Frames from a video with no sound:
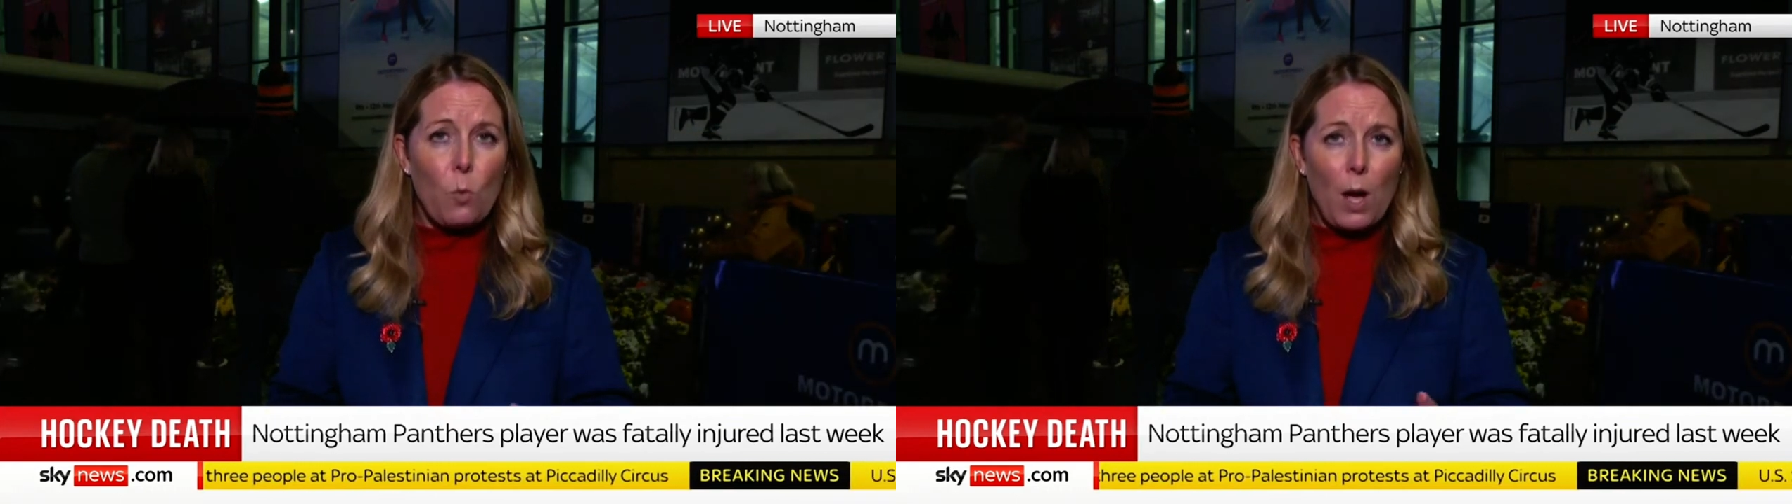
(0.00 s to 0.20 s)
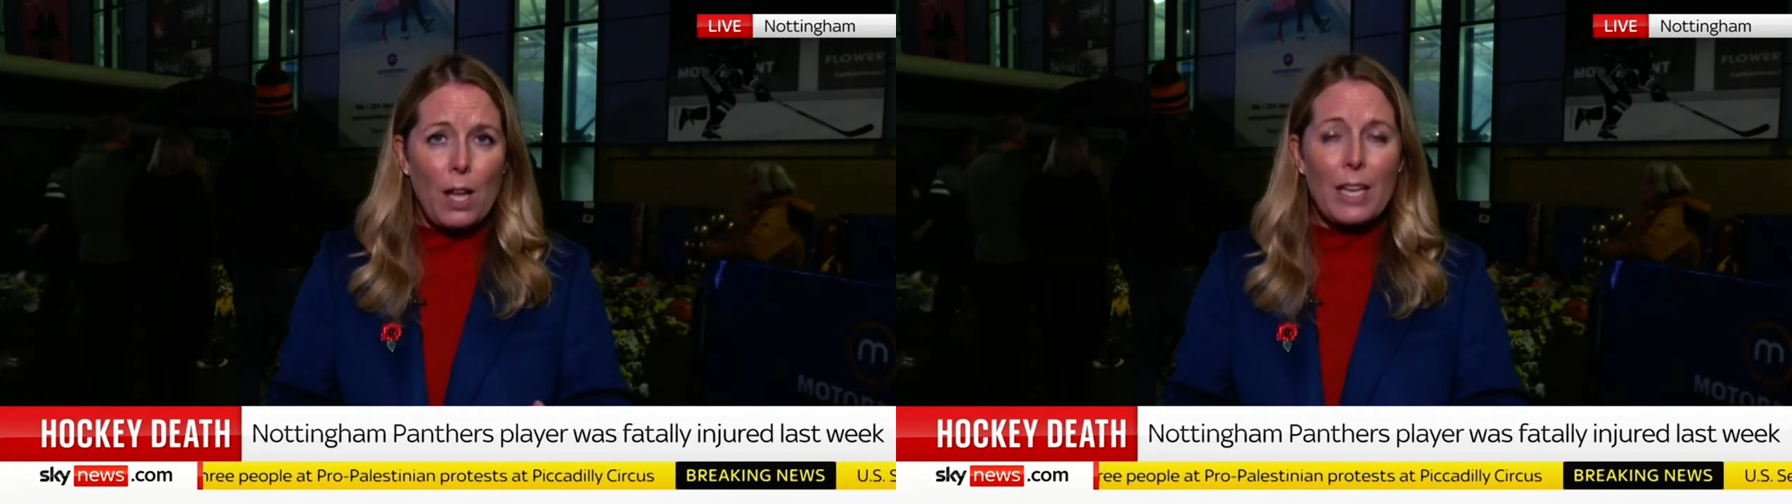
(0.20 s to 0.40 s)

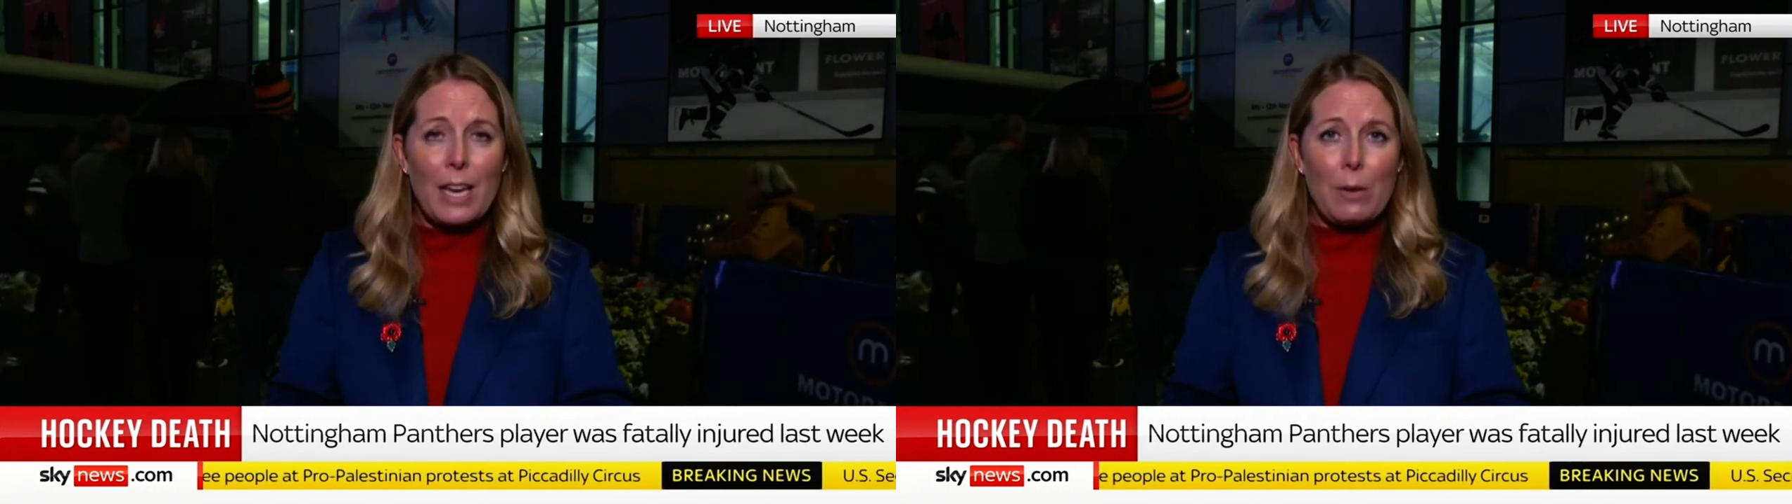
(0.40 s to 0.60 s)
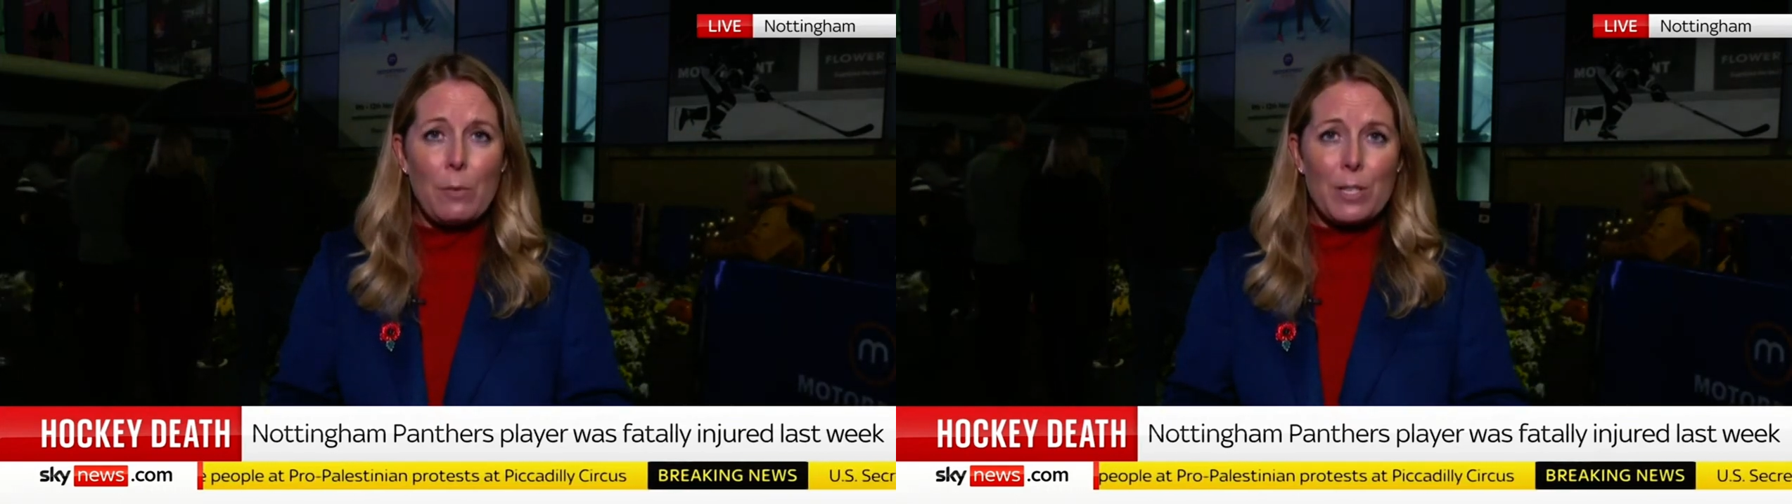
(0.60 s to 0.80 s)
while
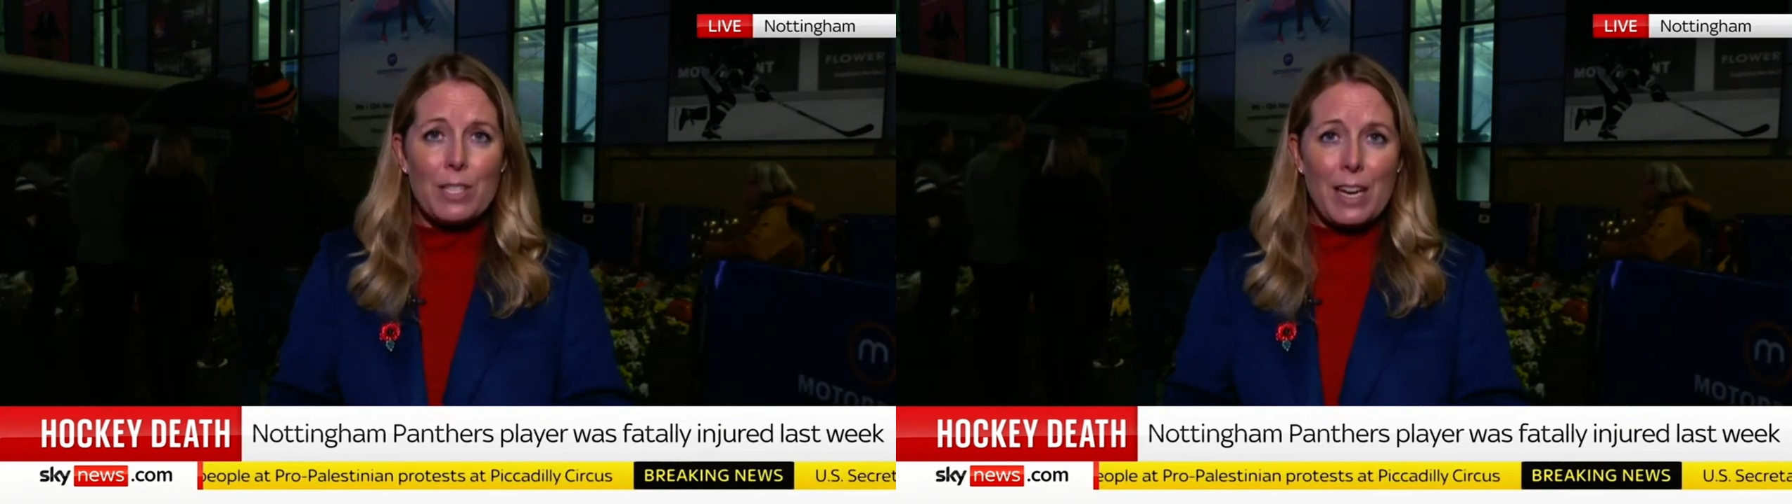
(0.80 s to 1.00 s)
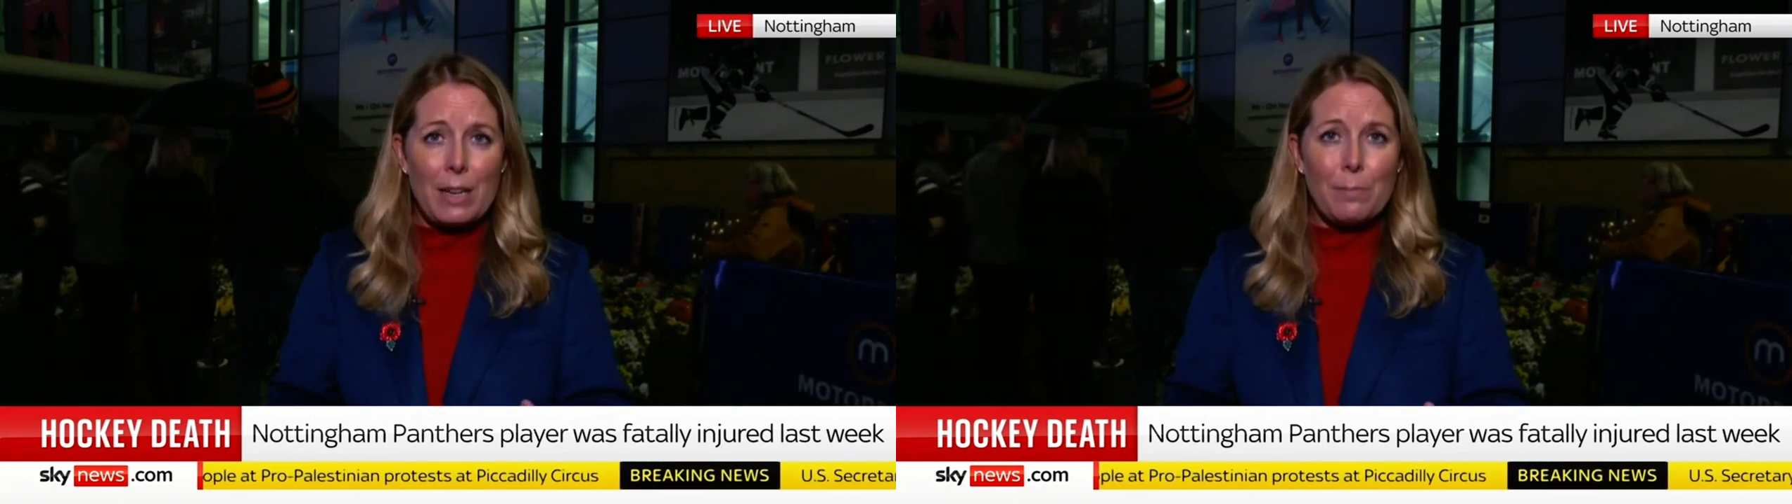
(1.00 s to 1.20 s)
he
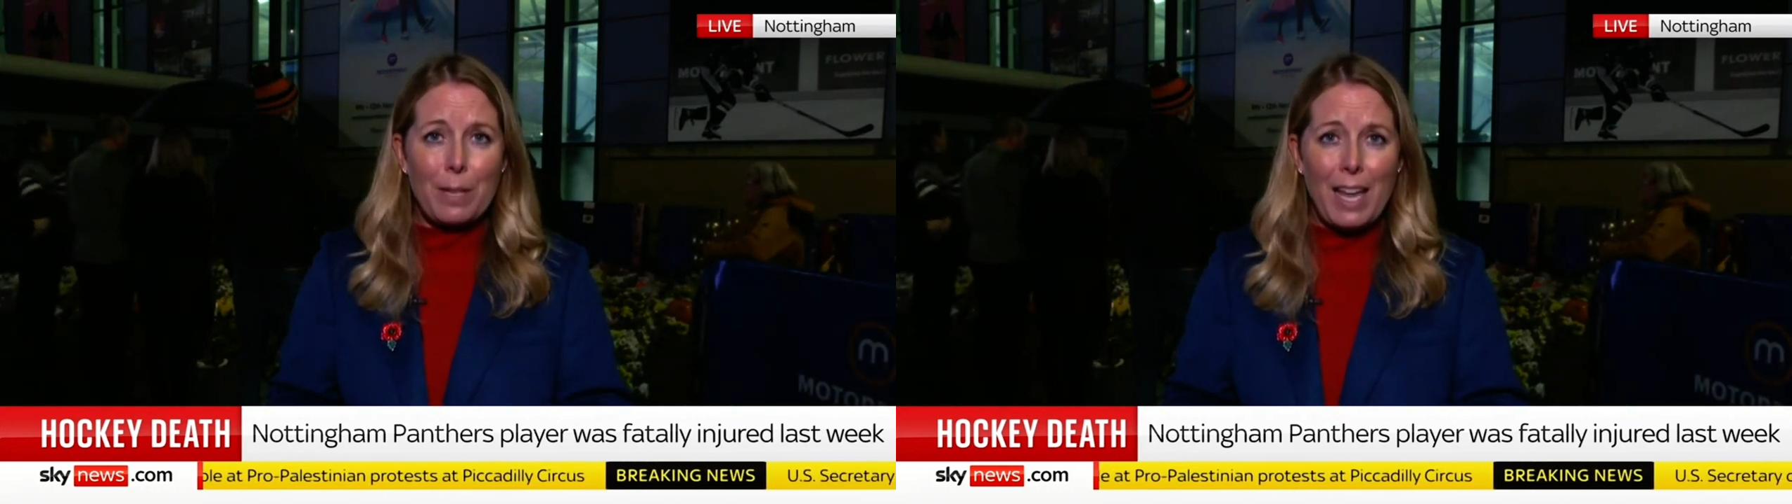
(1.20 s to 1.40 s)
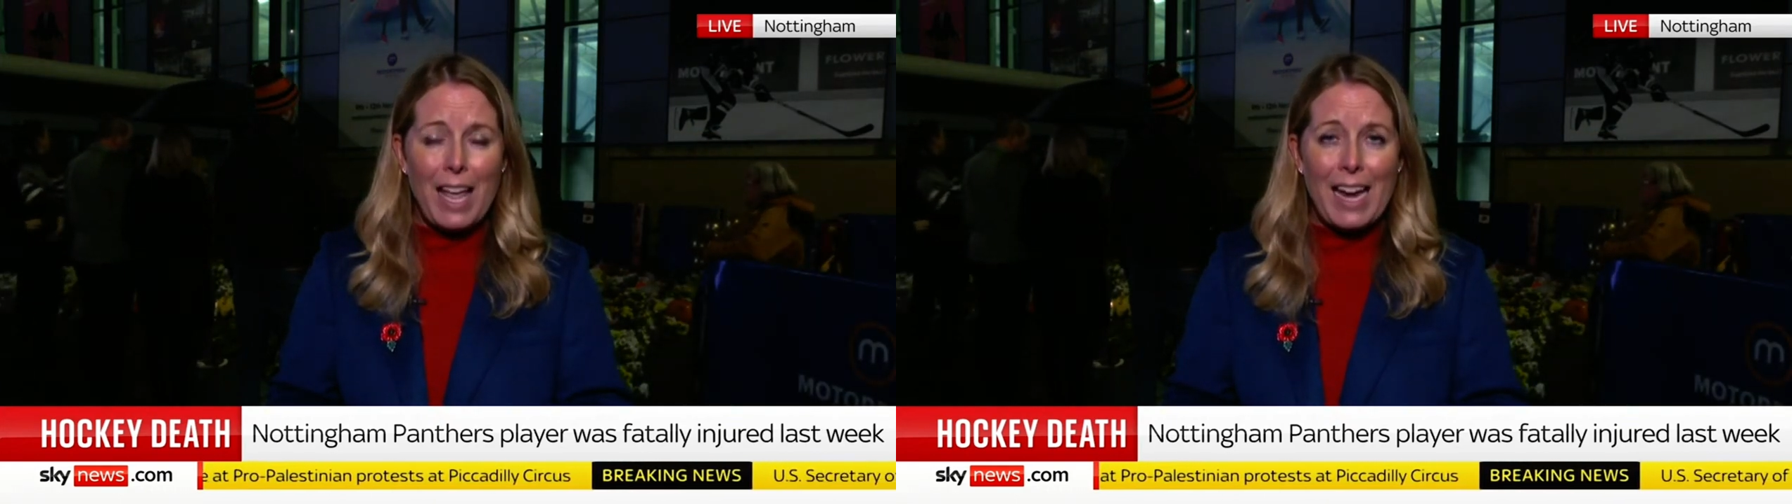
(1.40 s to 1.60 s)
was in
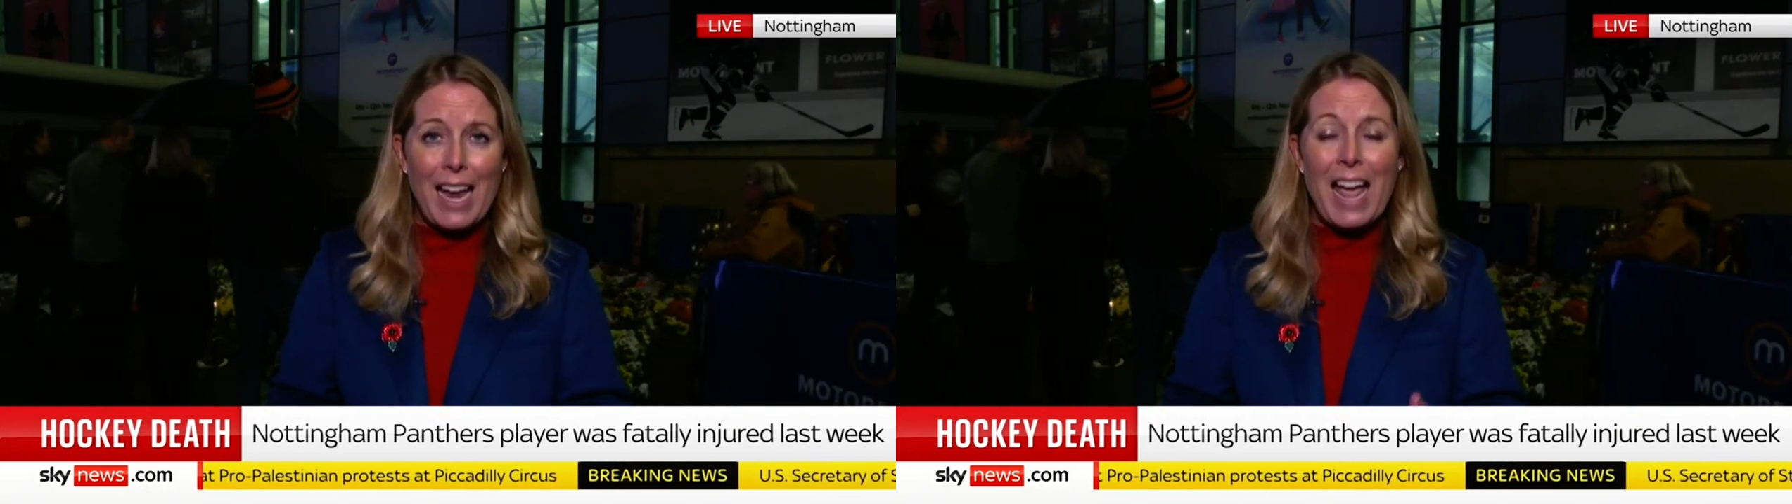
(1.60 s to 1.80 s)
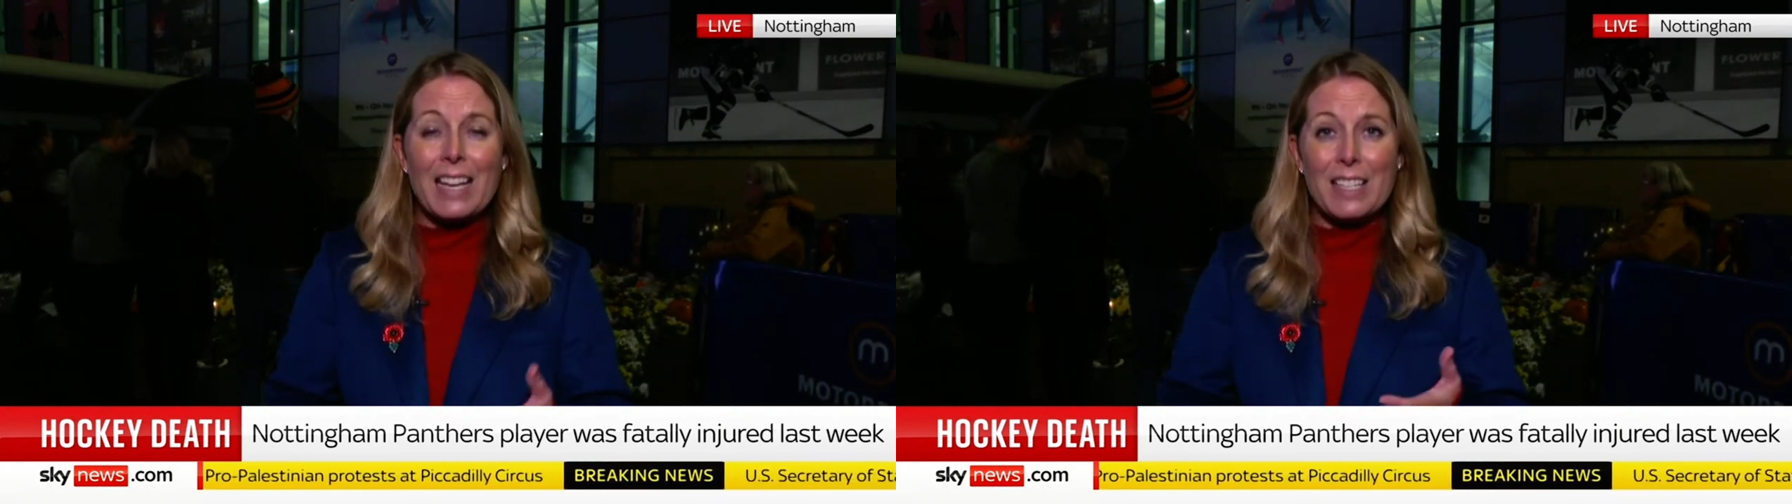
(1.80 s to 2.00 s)

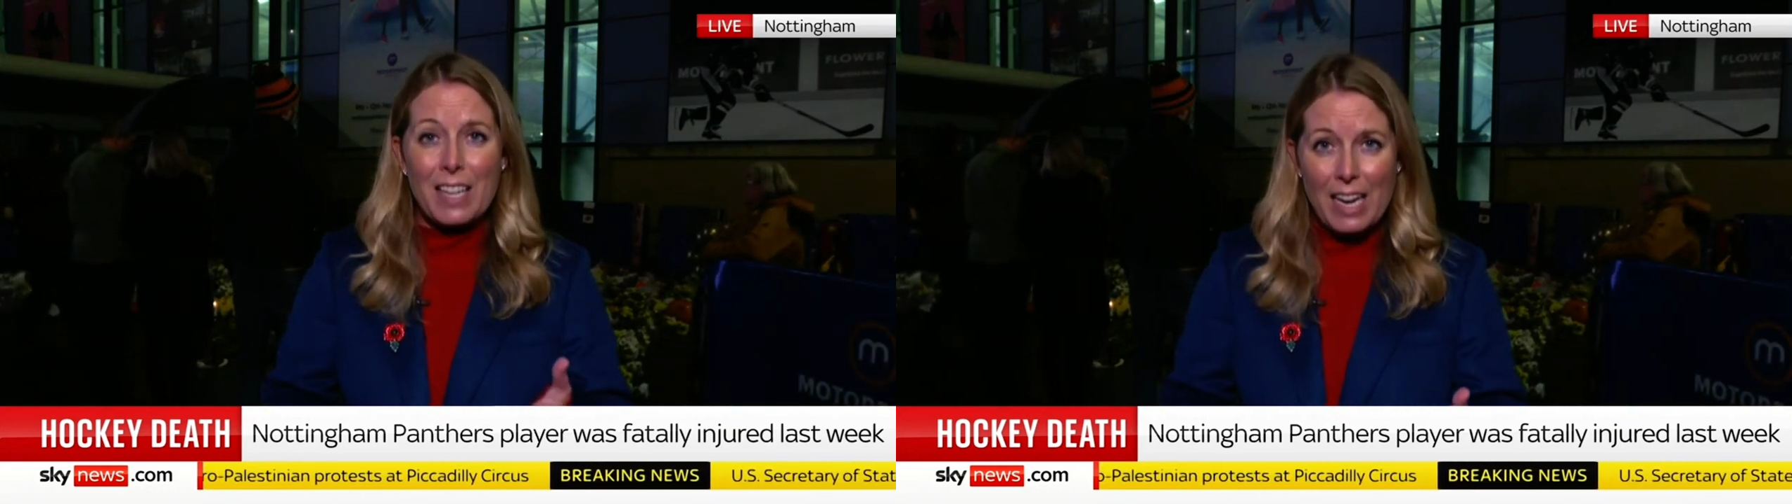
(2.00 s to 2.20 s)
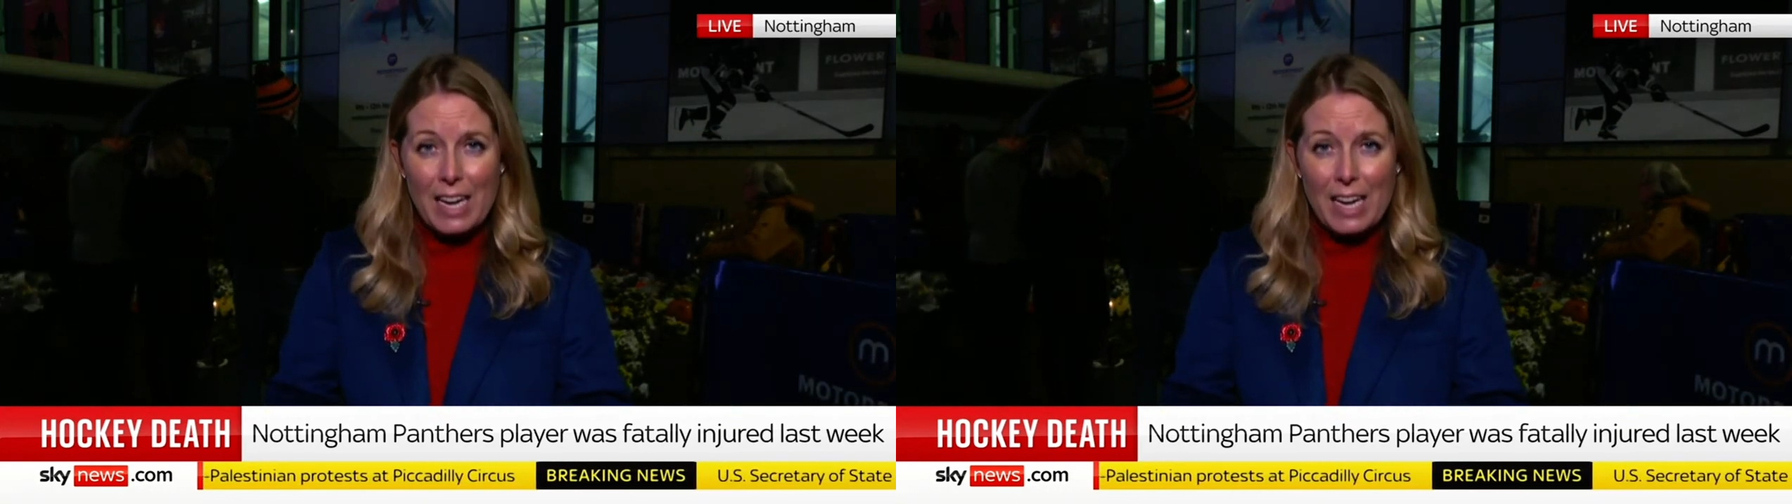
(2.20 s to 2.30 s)
play and